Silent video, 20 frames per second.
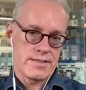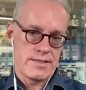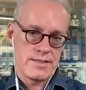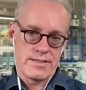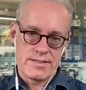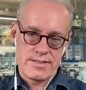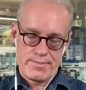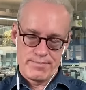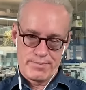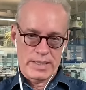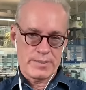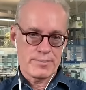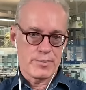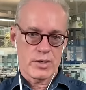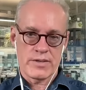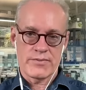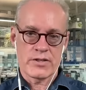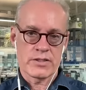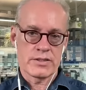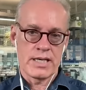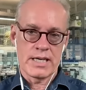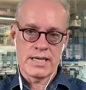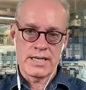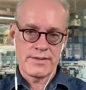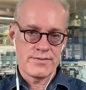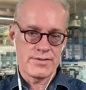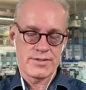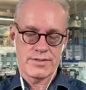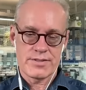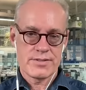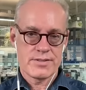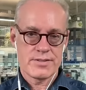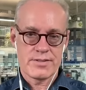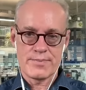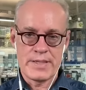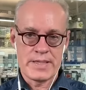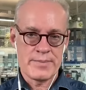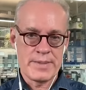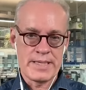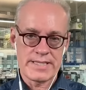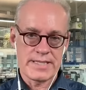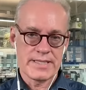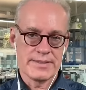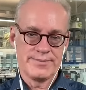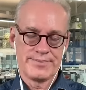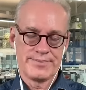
It's a big part of our lives. It's been amazing.